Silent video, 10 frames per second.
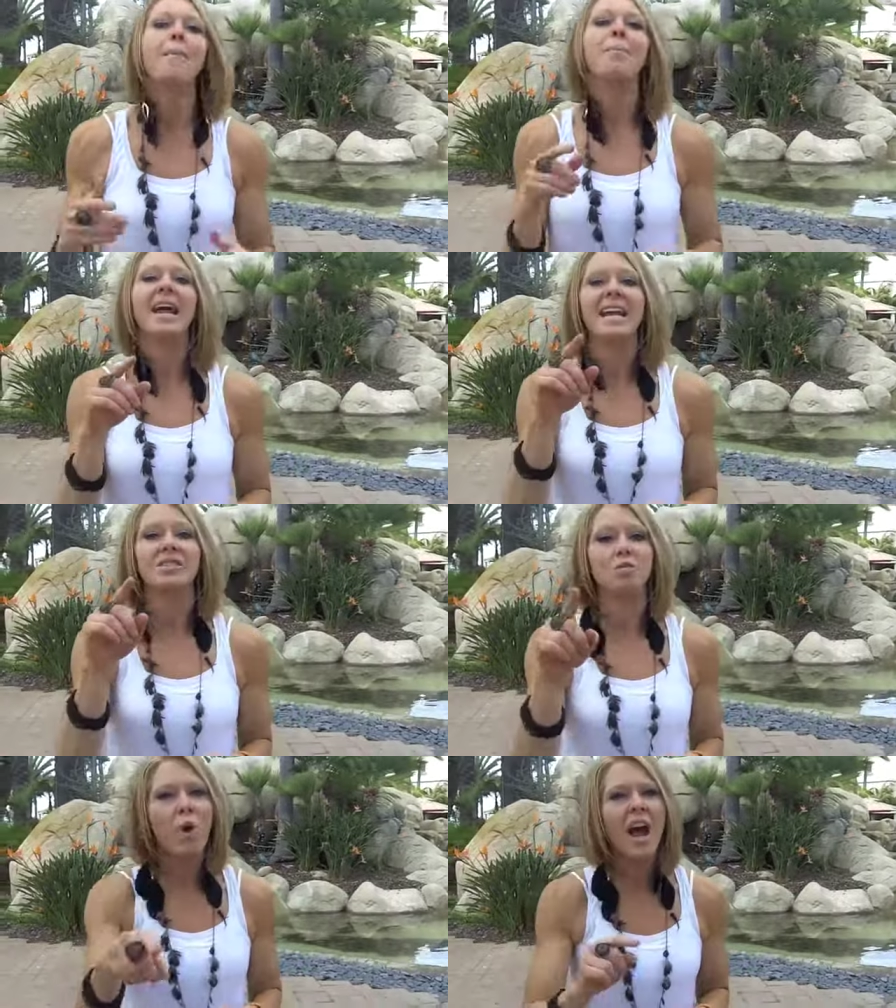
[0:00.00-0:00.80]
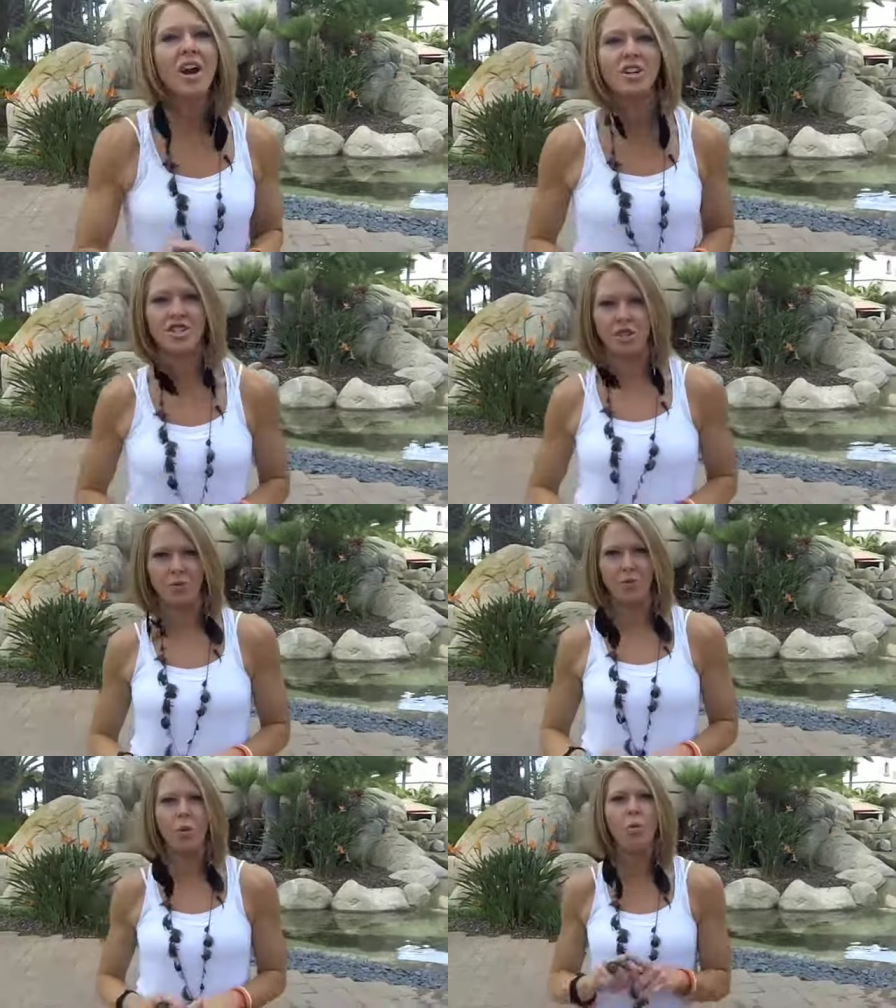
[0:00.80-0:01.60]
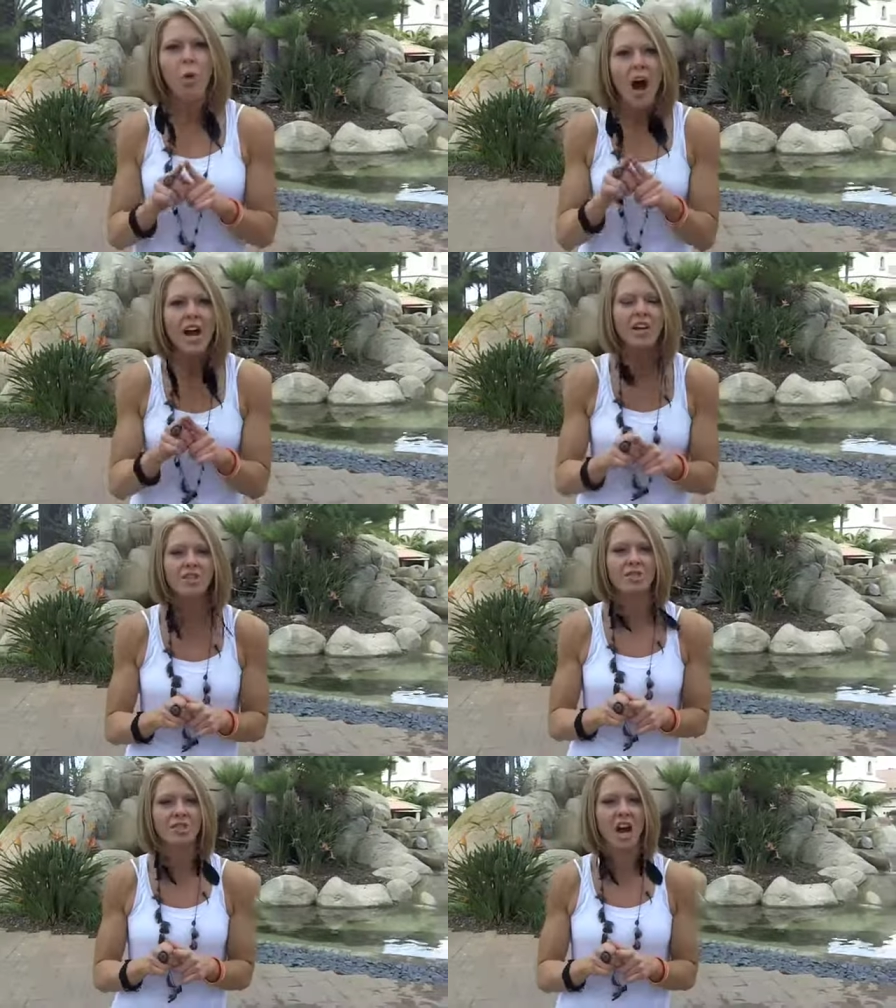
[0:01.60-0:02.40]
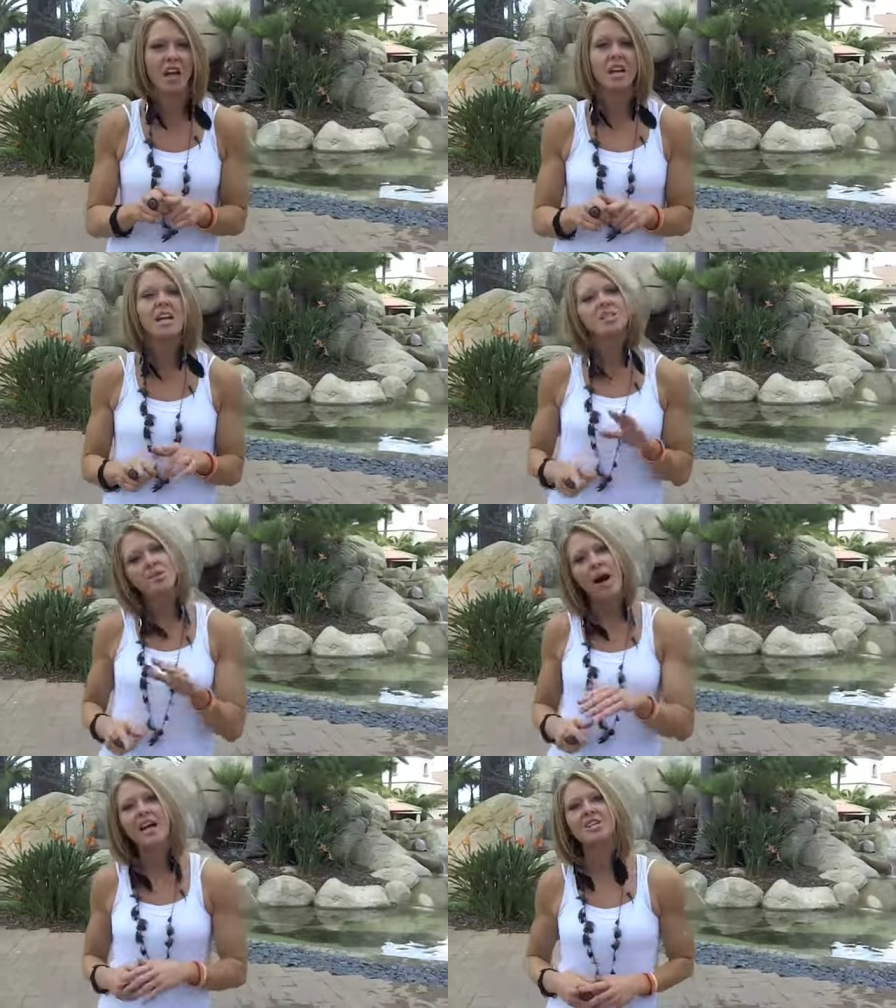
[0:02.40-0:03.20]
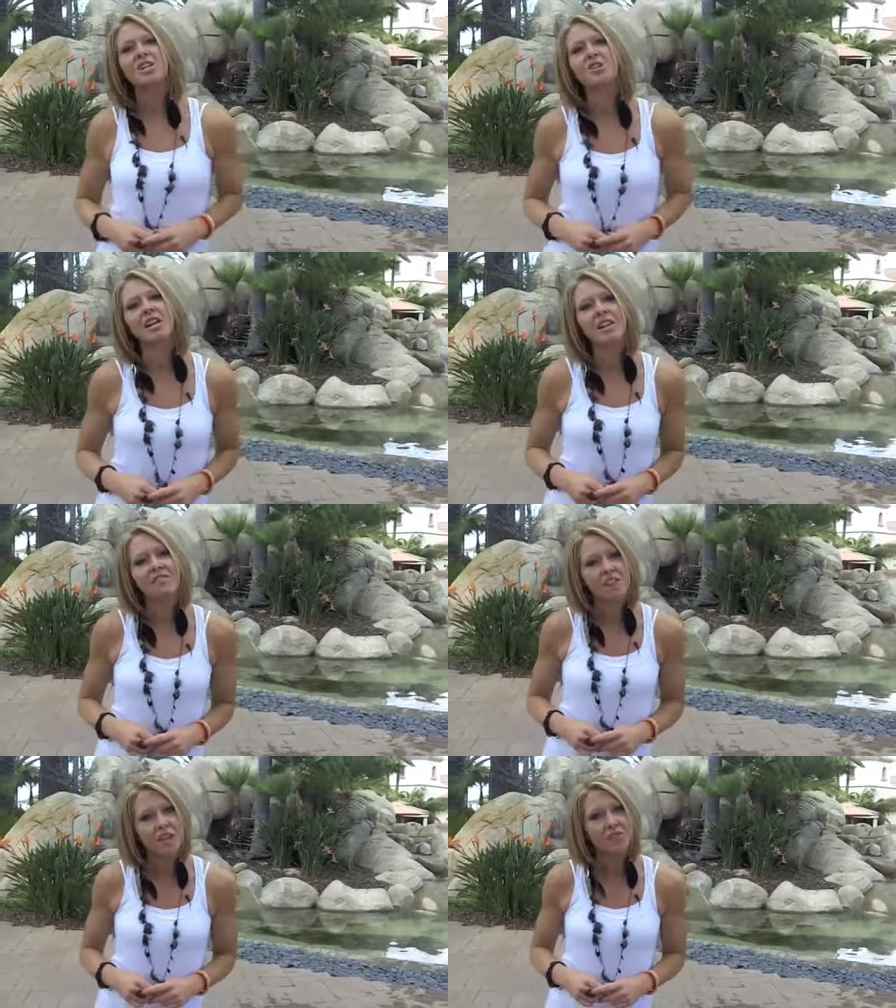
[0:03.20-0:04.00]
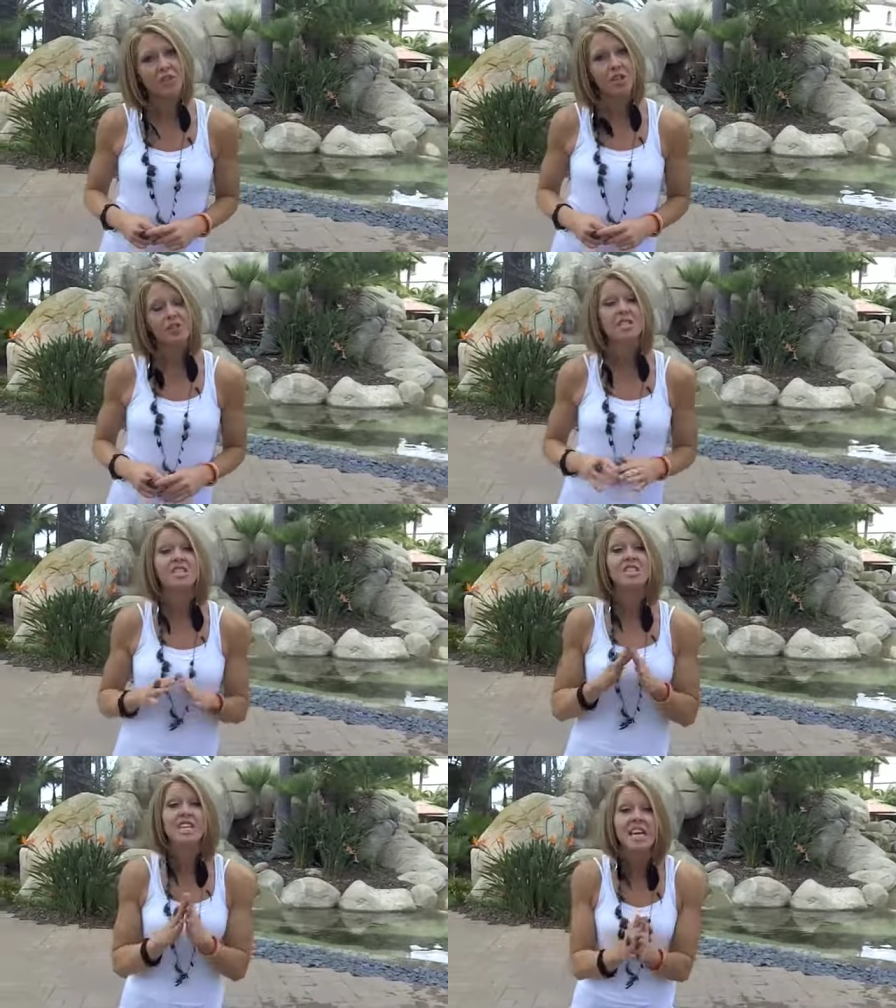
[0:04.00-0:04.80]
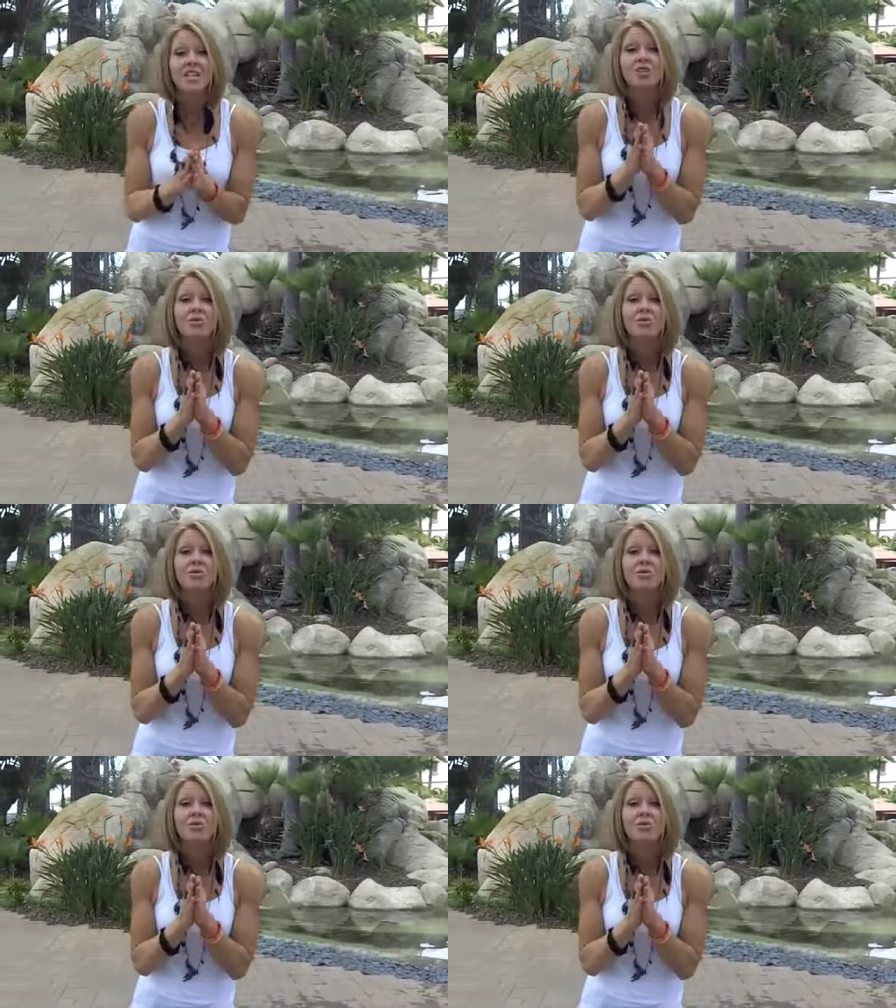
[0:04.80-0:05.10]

but it's why aren't you? Why are you stuck? So I actually created a video for you to teach